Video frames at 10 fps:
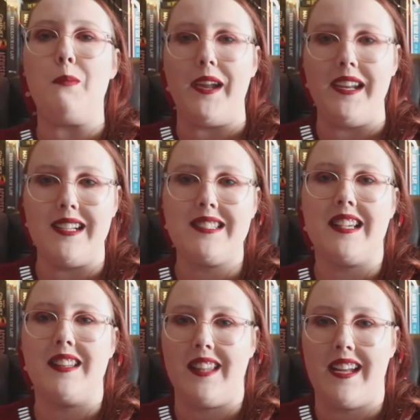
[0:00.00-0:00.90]

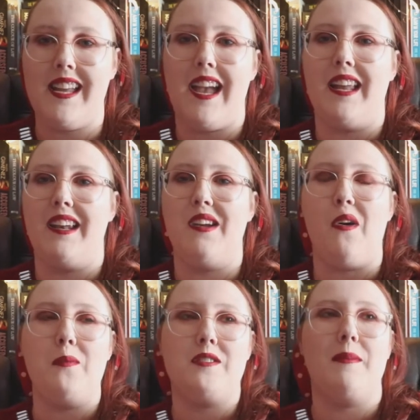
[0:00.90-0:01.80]
brightness and light and
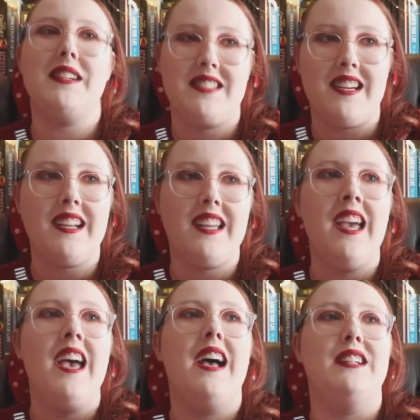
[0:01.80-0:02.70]
optimistic,
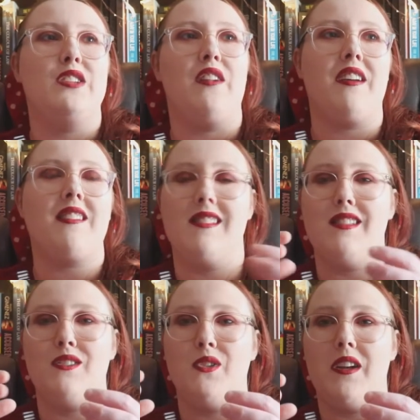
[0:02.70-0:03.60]
and so I think
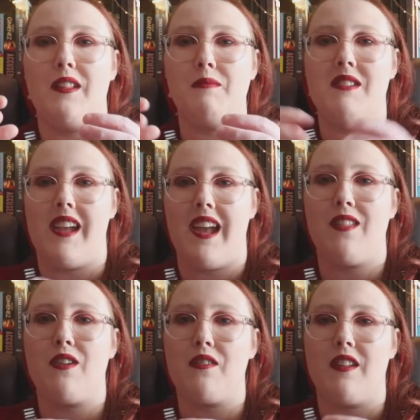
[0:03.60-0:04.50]
that the two of them
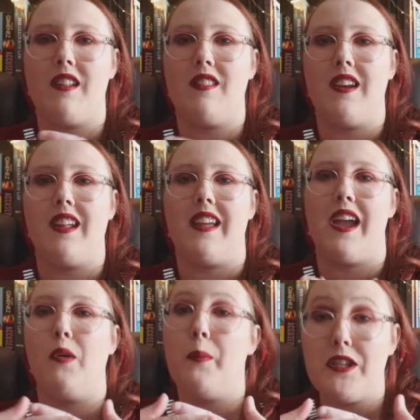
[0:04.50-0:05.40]
together, they really
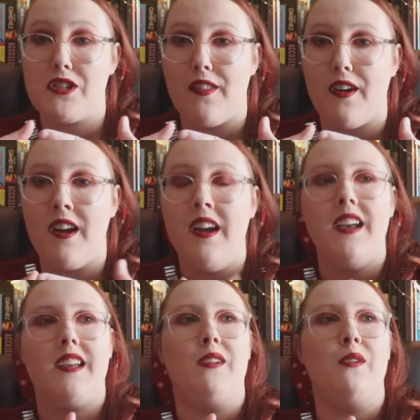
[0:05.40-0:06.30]
help each other.
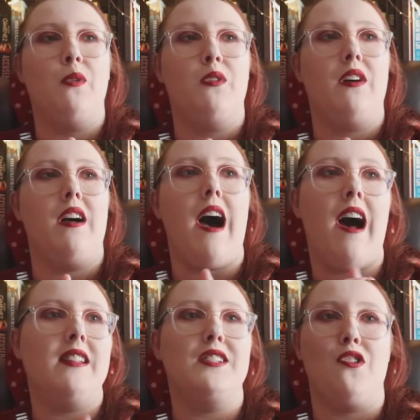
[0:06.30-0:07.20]
You know,
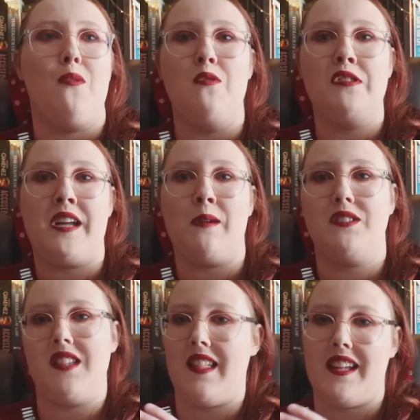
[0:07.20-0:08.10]
Alice almost
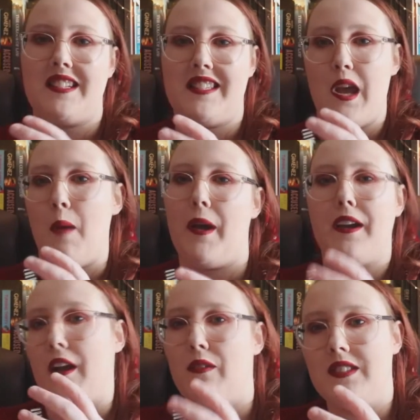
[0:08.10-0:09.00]
helps Lily stay a
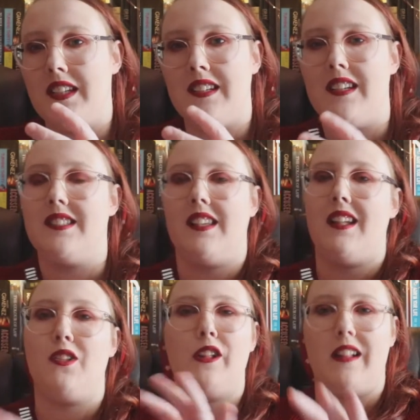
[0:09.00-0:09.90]
bit grounded and is
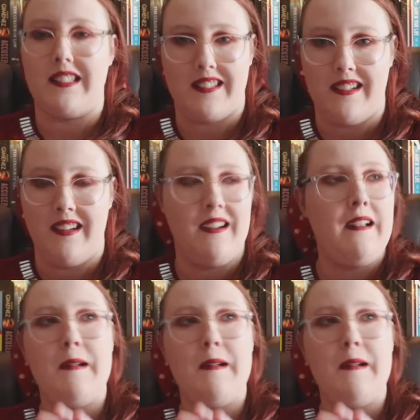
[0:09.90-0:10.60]
like, look, listen,